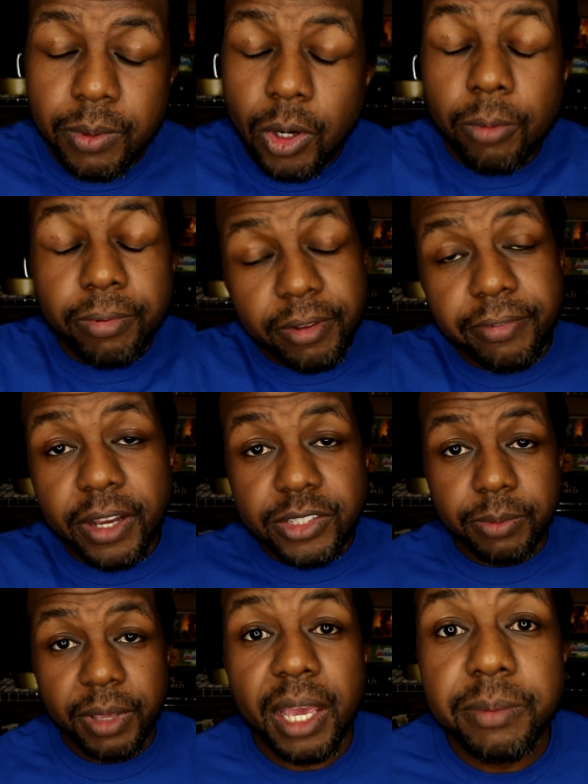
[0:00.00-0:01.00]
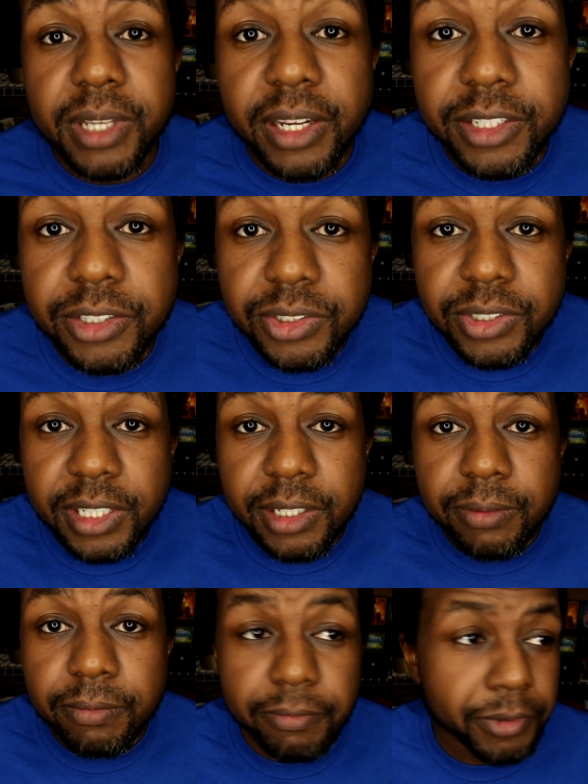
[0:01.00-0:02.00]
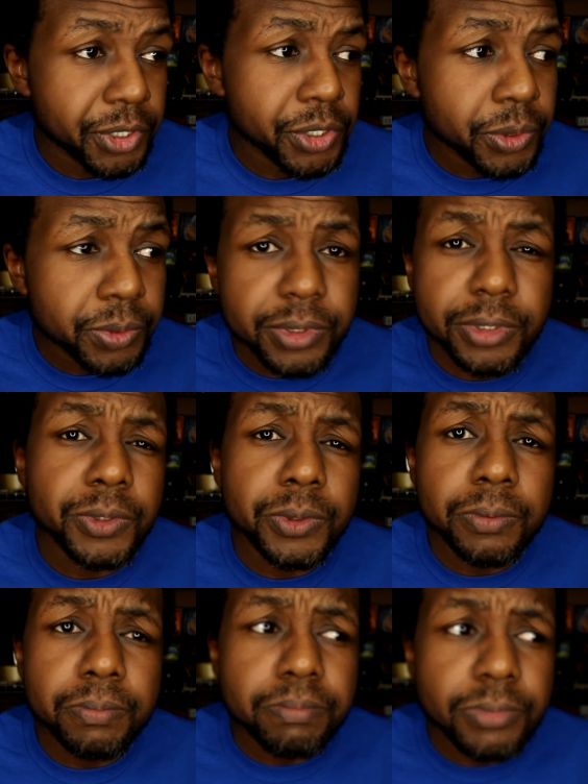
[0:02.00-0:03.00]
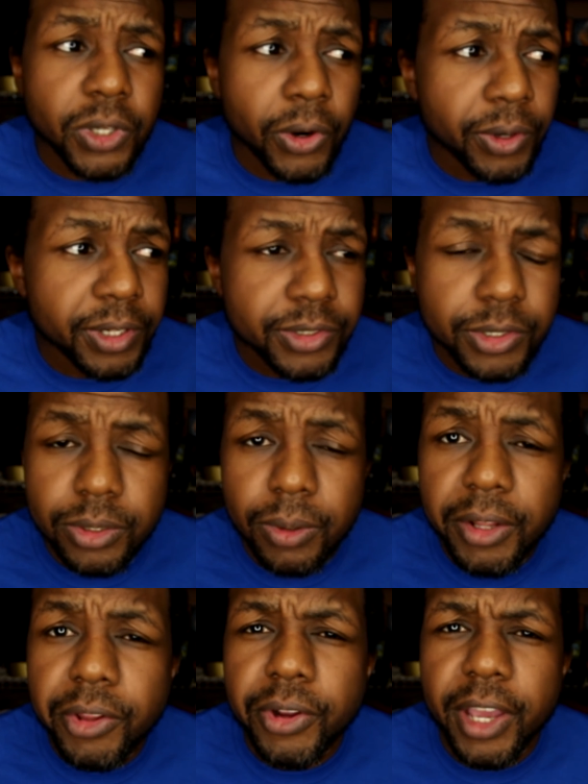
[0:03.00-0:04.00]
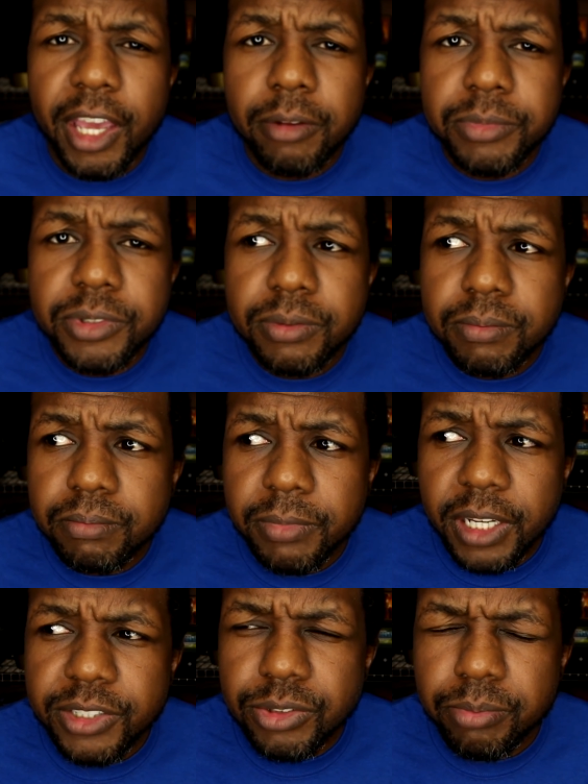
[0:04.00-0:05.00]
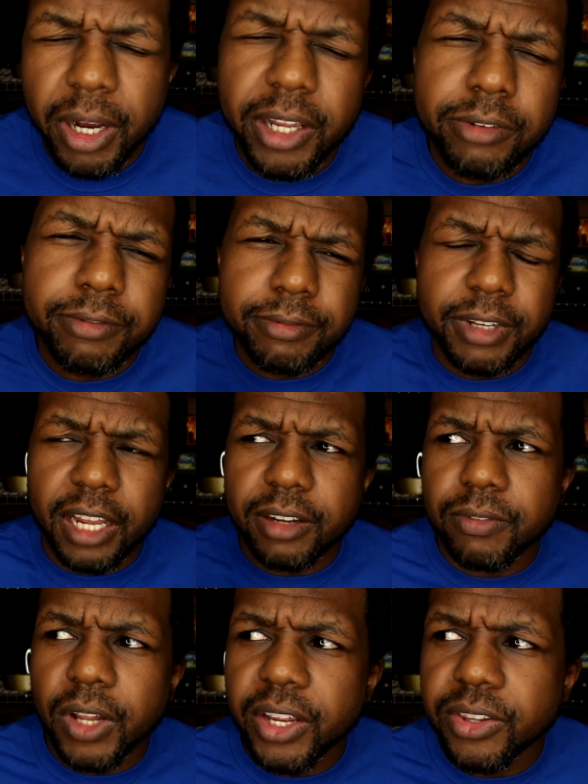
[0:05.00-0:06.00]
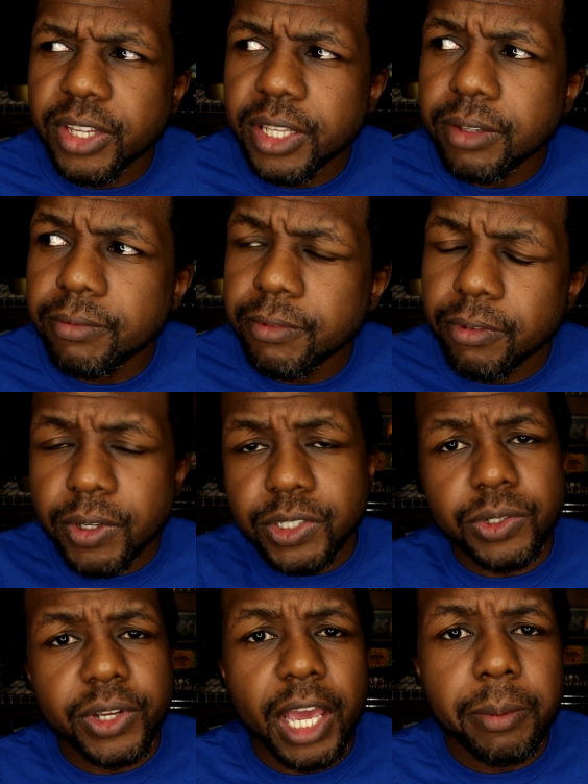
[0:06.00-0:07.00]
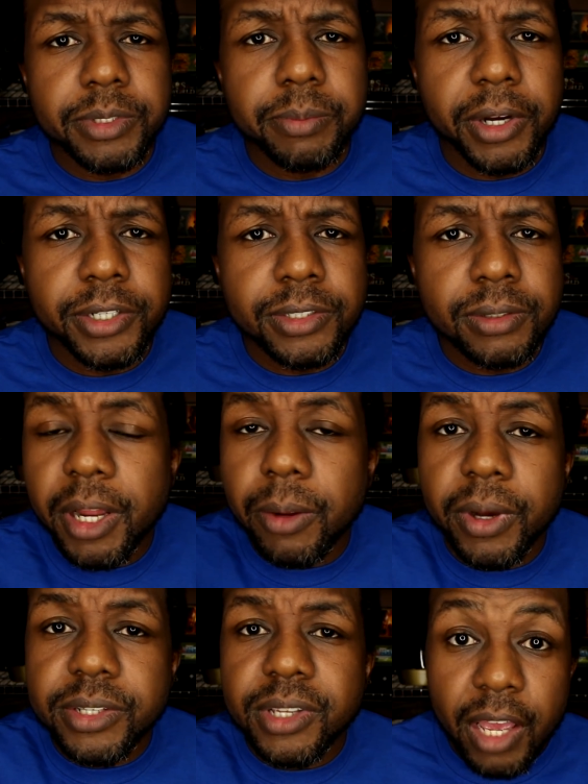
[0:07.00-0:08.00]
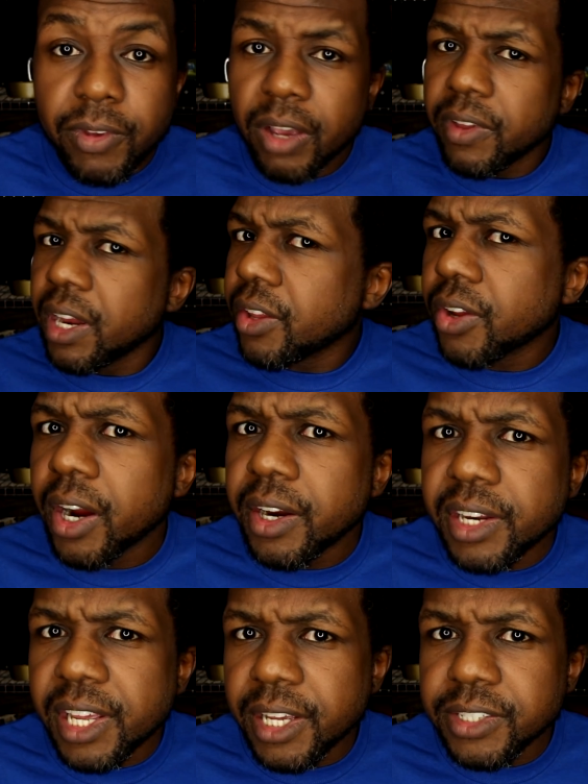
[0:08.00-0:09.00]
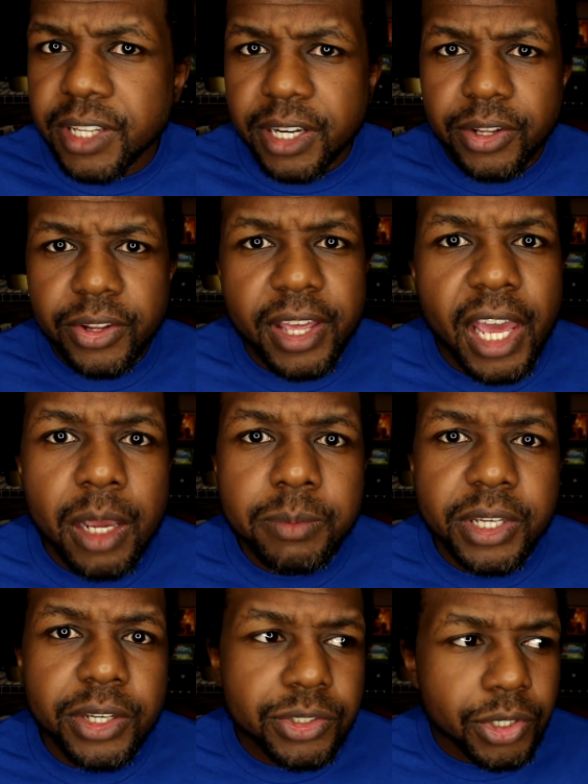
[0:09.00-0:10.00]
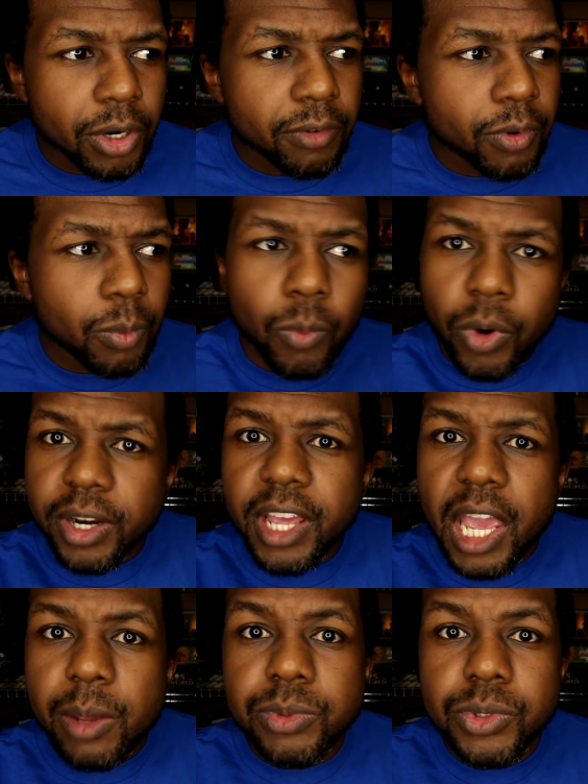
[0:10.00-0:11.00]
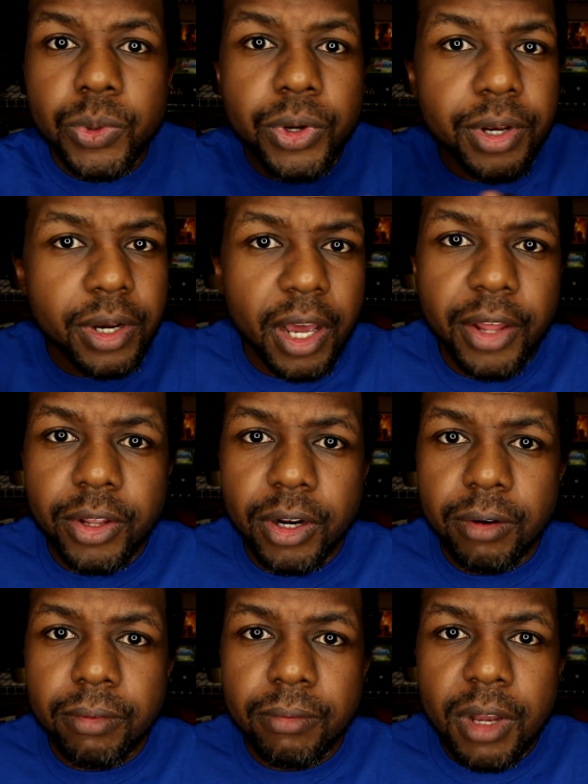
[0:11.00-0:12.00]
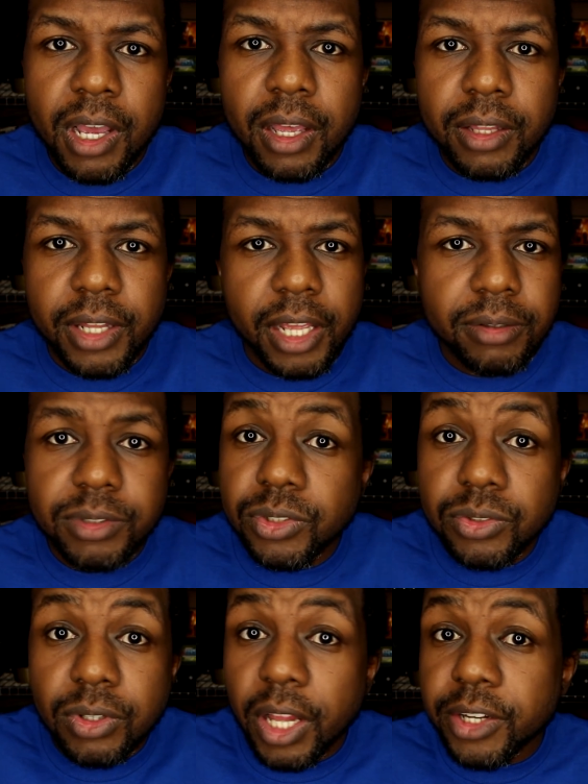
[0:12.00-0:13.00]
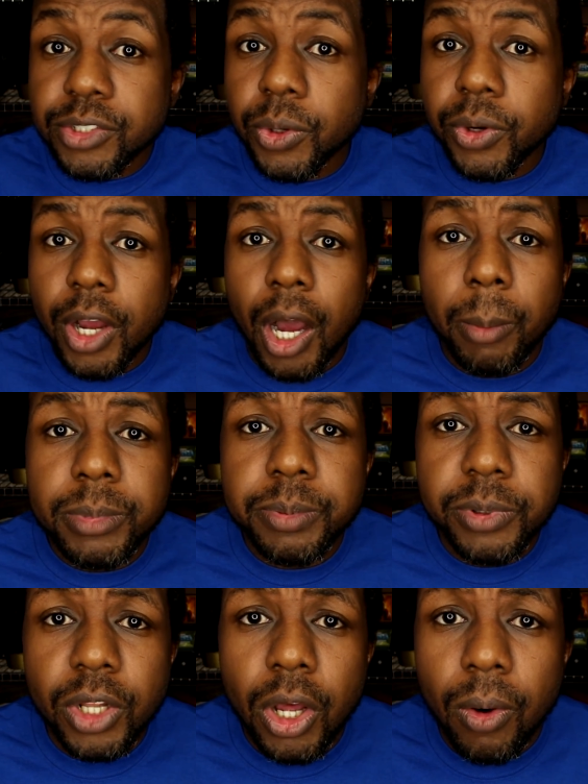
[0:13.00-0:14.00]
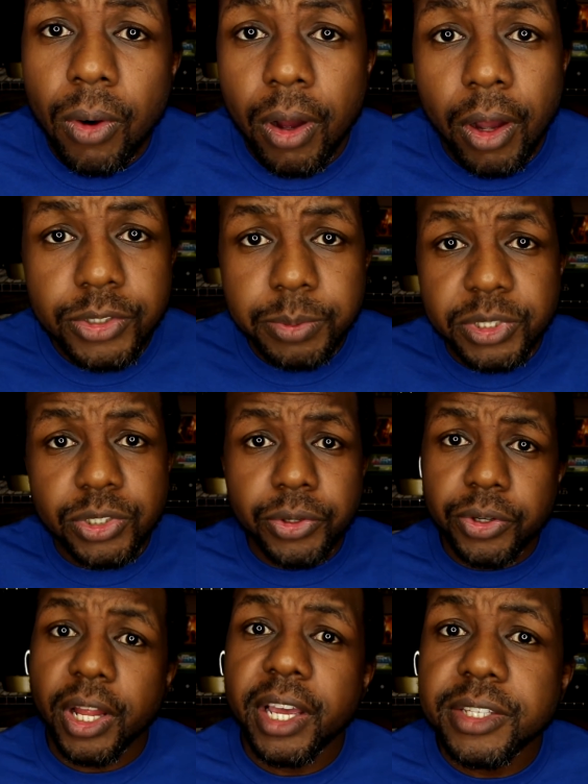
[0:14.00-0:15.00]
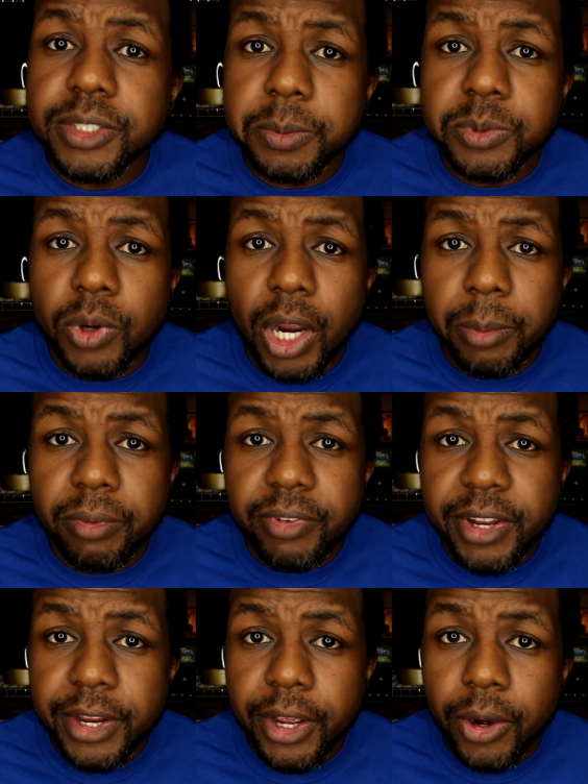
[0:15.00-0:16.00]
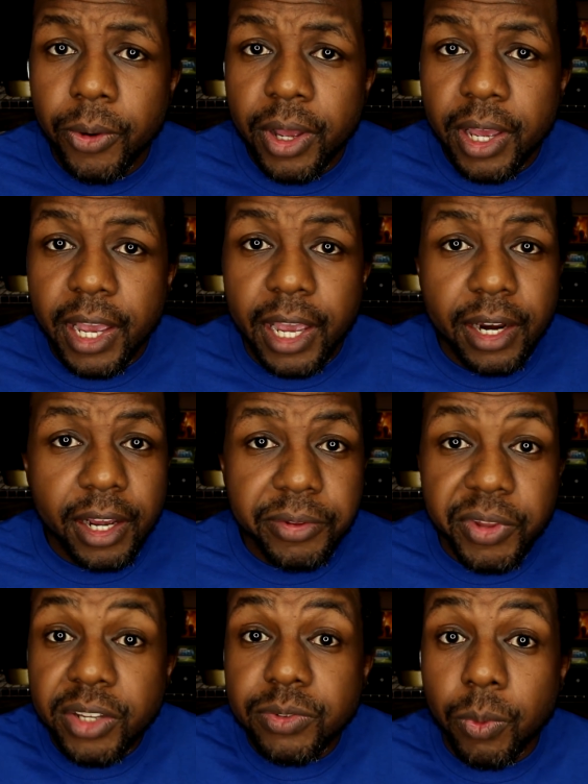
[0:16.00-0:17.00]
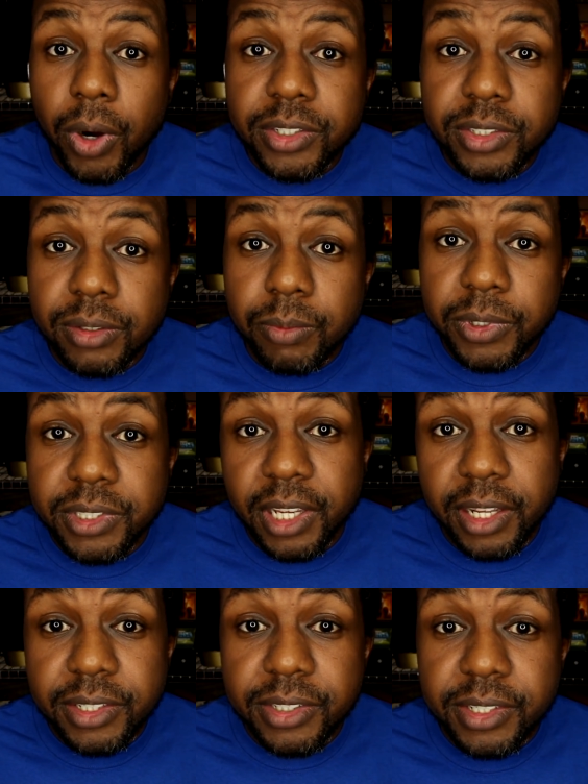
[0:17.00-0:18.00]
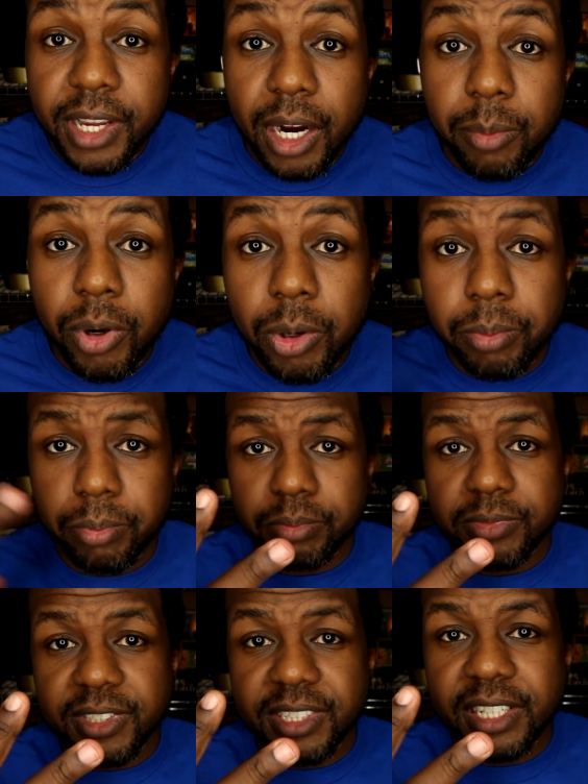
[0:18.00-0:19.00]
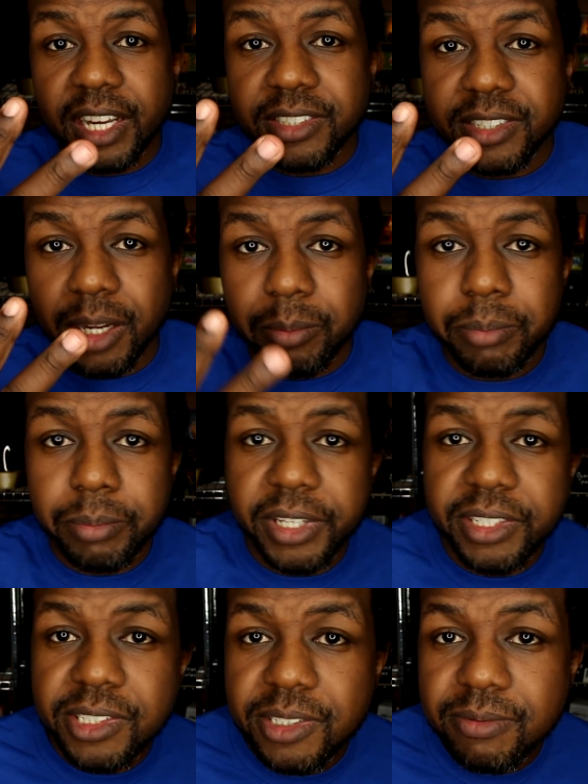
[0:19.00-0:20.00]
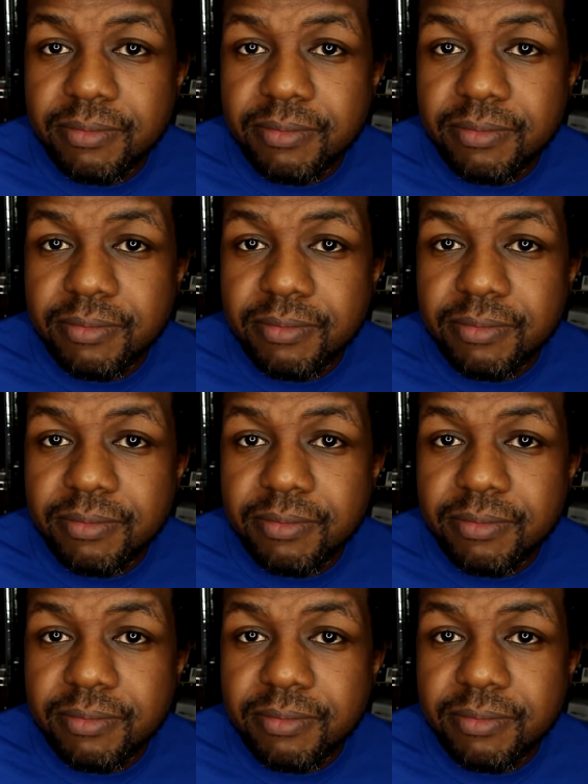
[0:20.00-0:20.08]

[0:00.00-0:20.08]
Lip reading: Hopefully you found some games that are interesting for you to turn into other games, because you might have not have liked the original game as much. But anyways, if you have any other ideas, any other games that you could turn from one game to another, then just let us know in the comments below. Also be sure to like and subscribe to the video, and thanks for watching. Once again, this is Gary Pope. See you next time. Peace.